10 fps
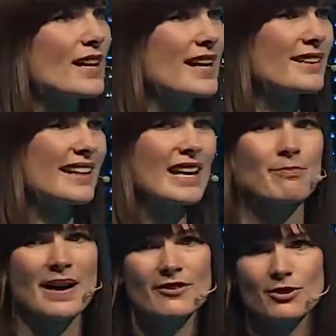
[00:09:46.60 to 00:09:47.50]
and I came
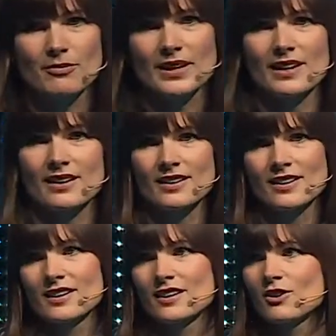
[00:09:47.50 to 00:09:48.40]
back from there,
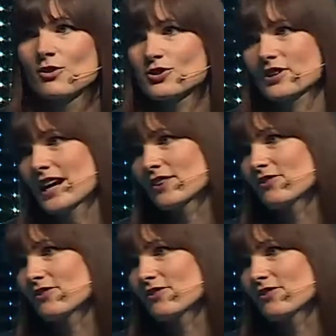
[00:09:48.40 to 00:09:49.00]
also I had